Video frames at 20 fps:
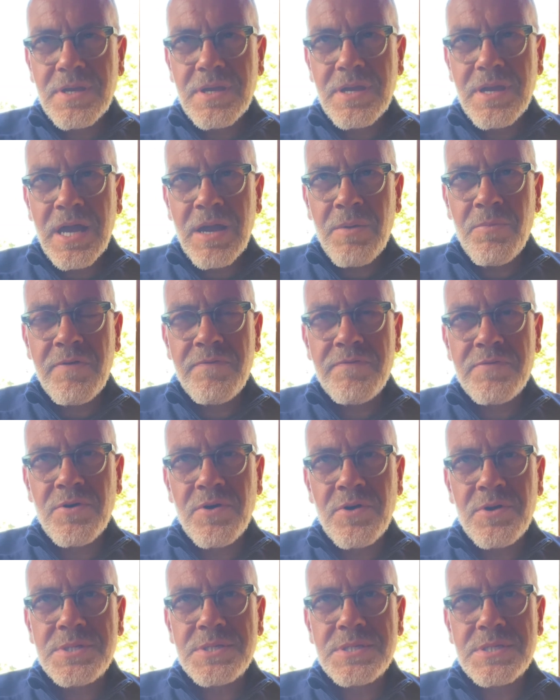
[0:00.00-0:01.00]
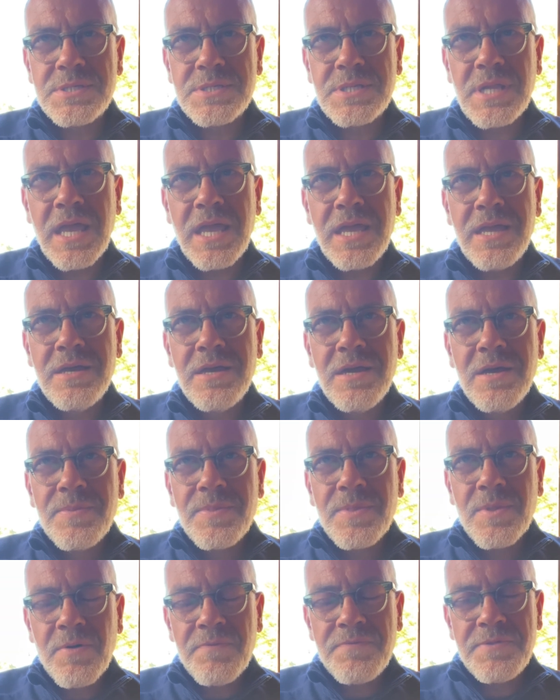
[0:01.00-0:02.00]
and we've lost sight
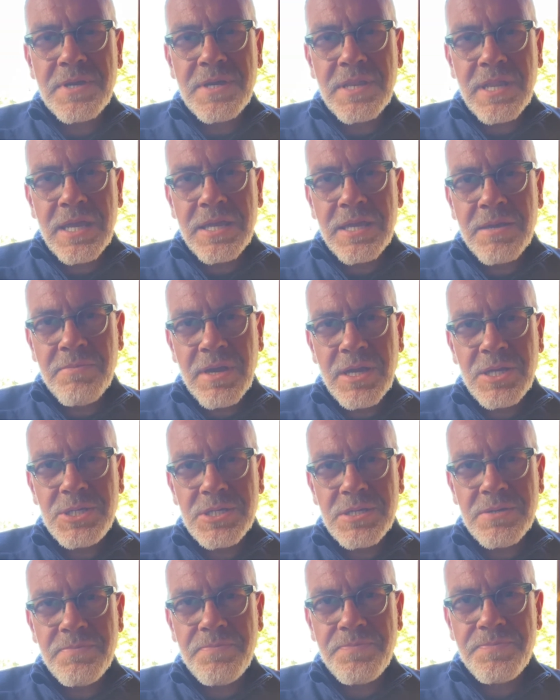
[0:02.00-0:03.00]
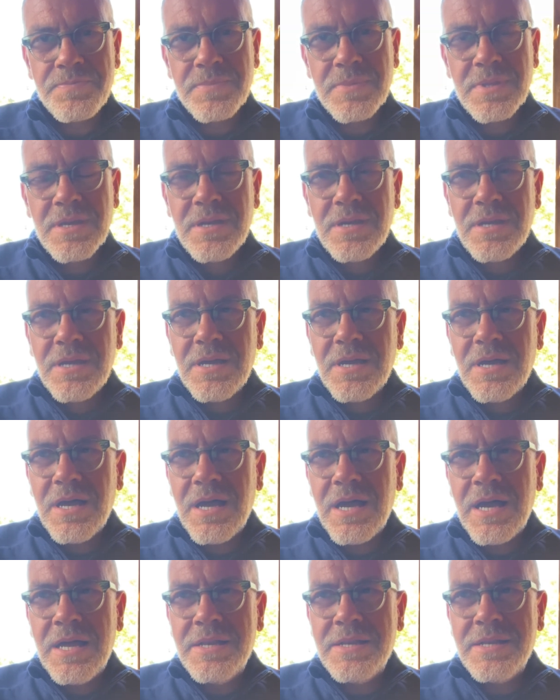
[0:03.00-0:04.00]
of the Great Commission.
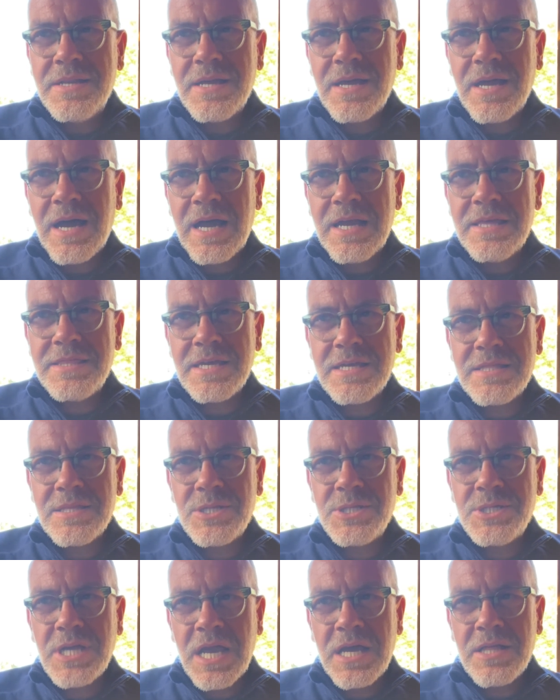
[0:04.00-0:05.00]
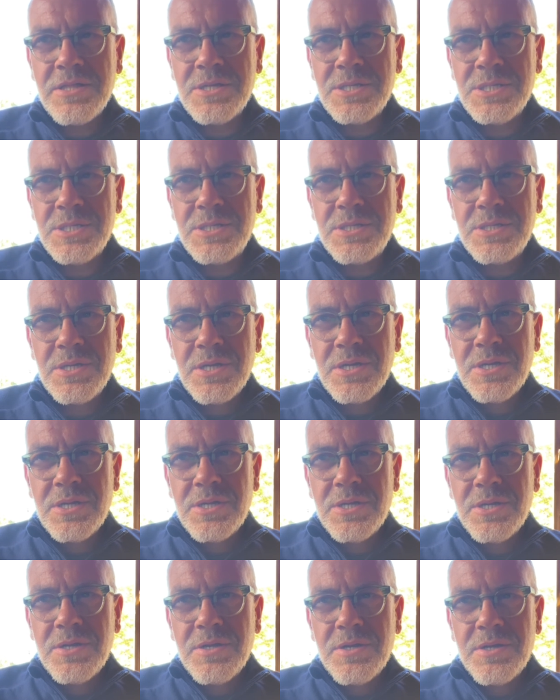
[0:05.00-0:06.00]
And I think the challenge
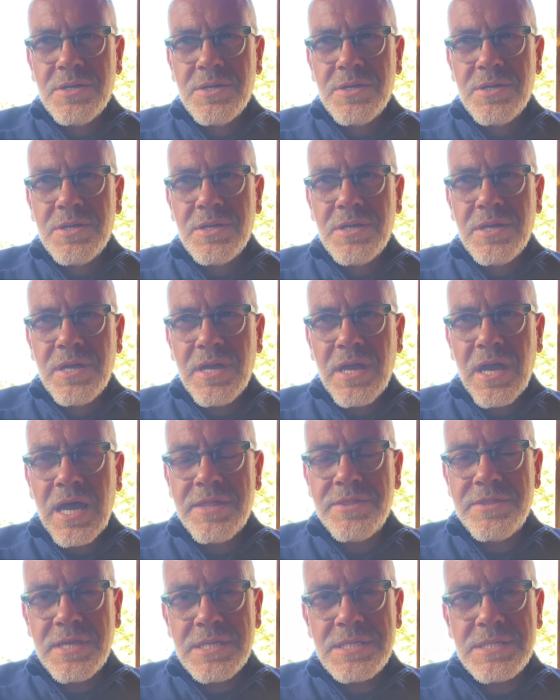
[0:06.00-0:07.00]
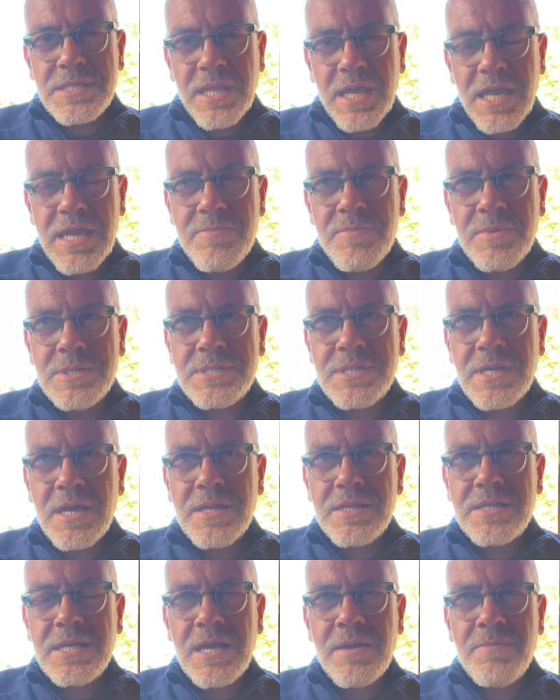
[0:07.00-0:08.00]
at this time is
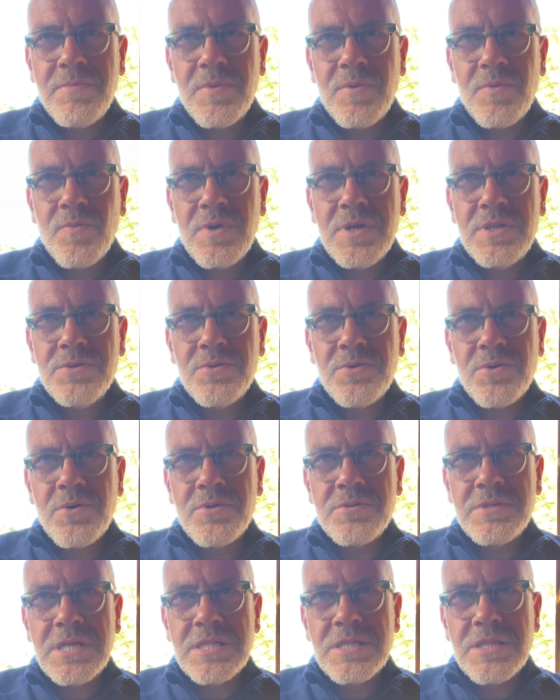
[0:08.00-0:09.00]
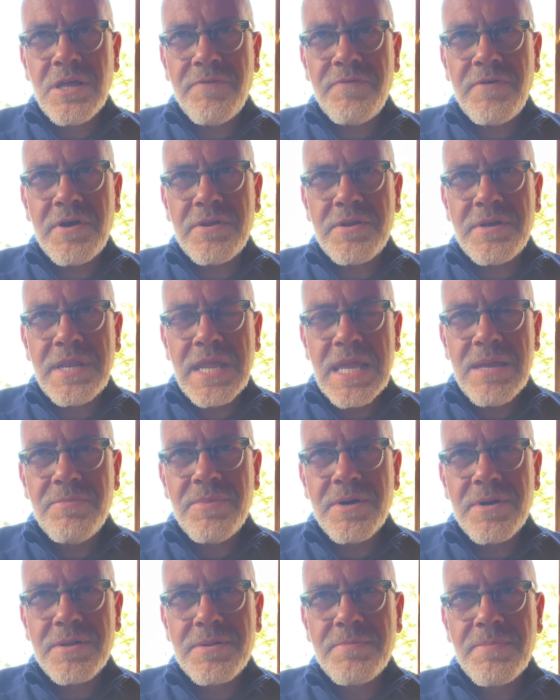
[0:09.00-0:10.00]
that um, we not only love our
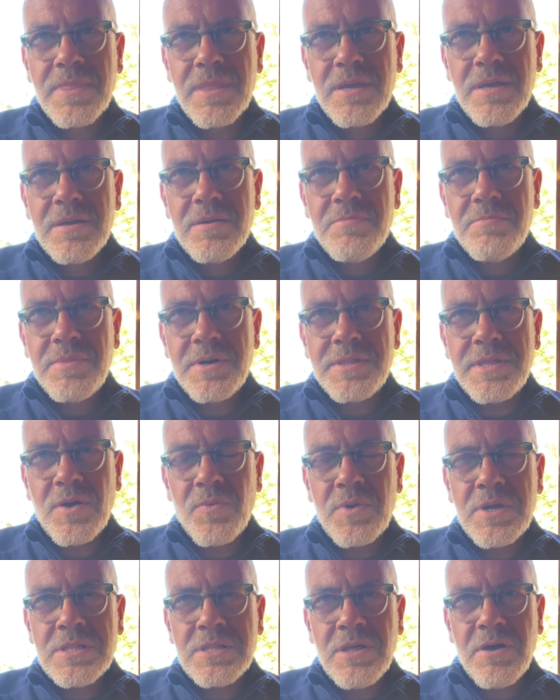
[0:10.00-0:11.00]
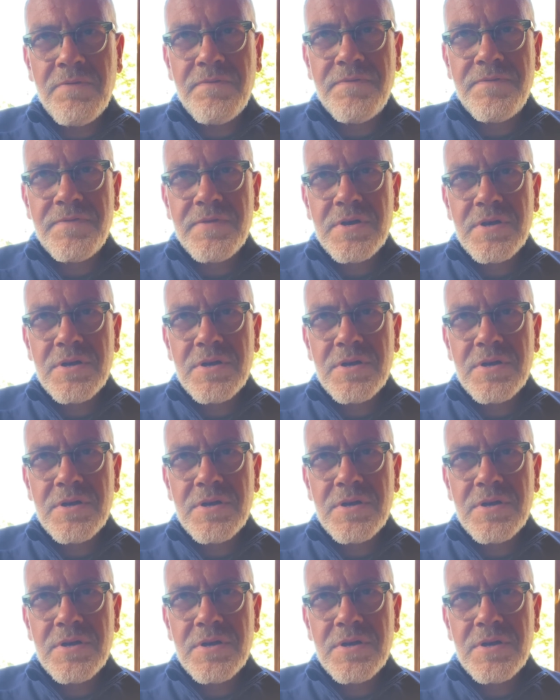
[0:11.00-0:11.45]
neighbour, but that we love